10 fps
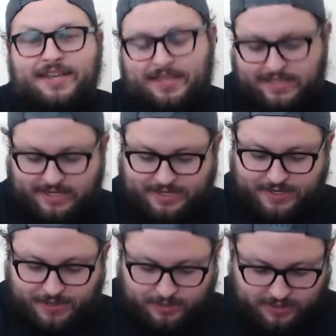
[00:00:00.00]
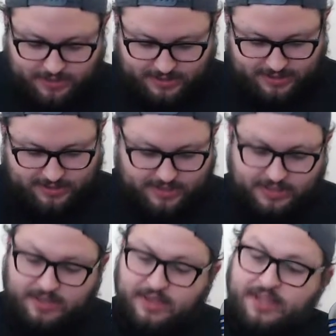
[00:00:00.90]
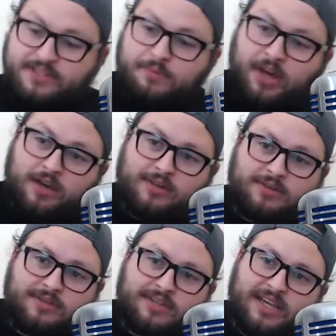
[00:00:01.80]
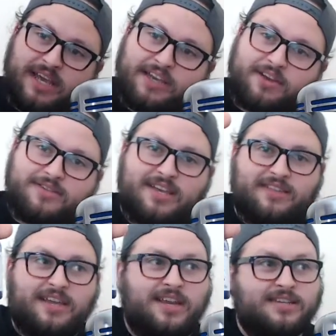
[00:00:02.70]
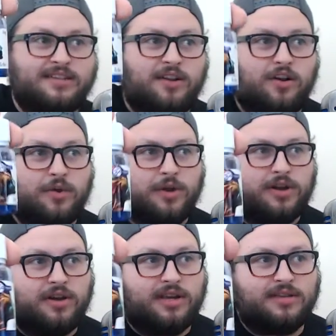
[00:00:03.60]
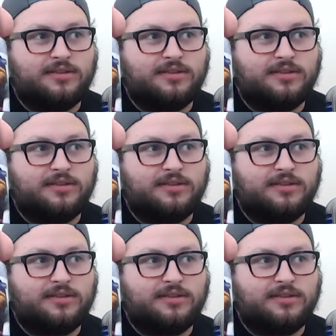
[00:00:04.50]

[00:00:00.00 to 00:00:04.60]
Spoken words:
So, here's the bottle. Echo. It's got that nice little artwork on it.